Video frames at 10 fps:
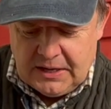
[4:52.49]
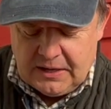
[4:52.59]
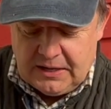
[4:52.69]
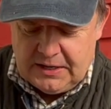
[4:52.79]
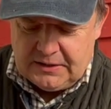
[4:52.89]

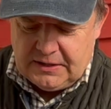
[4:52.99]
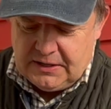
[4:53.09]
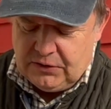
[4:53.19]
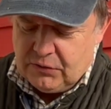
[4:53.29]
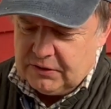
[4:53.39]

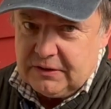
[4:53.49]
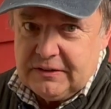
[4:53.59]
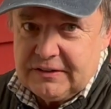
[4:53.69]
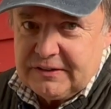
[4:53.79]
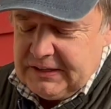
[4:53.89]
And you can
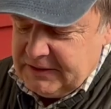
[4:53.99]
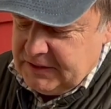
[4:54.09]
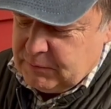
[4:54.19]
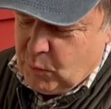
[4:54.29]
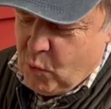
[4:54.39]
see
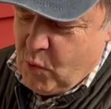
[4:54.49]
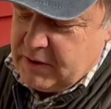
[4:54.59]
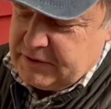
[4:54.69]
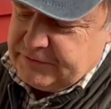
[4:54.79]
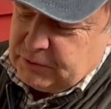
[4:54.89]
these
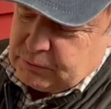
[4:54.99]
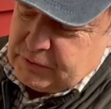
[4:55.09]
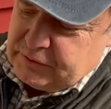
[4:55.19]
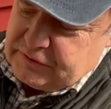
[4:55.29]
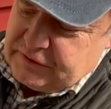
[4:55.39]
wonderful
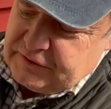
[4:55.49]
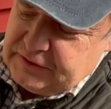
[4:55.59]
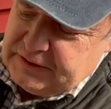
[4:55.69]
roots.